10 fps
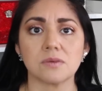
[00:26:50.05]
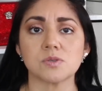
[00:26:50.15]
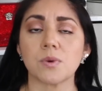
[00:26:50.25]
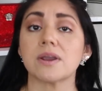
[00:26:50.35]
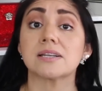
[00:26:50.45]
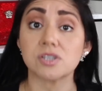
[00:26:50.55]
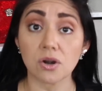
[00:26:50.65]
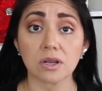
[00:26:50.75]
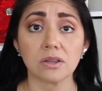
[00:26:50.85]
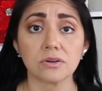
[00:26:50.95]
was wearing
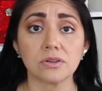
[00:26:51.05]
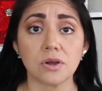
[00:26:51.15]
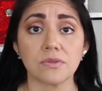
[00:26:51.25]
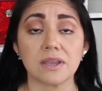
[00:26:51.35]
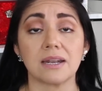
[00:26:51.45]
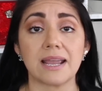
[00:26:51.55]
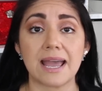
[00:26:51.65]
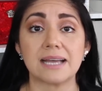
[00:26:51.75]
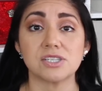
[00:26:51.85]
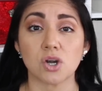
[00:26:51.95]
dark colored clothing and I
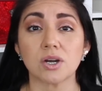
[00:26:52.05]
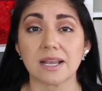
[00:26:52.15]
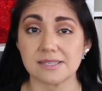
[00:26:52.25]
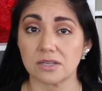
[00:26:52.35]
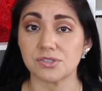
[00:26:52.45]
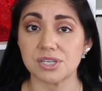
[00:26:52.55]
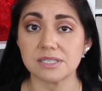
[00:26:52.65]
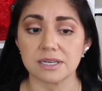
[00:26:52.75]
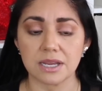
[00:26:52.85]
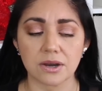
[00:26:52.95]
had dark
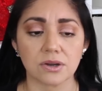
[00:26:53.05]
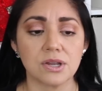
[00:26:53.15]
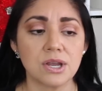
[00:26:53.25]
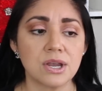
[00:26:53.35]
SLGs in here.